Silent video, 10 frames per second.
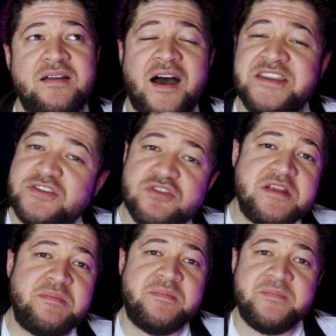Ice
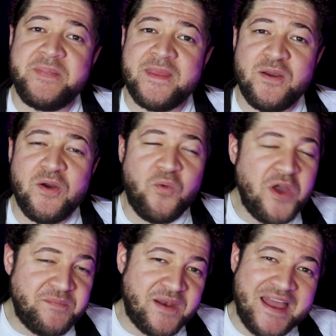Cream, what
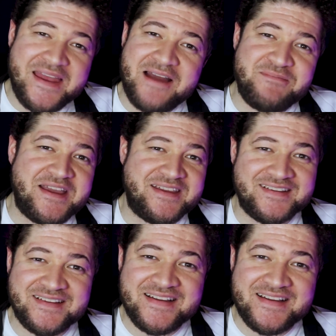are you playing at, mate?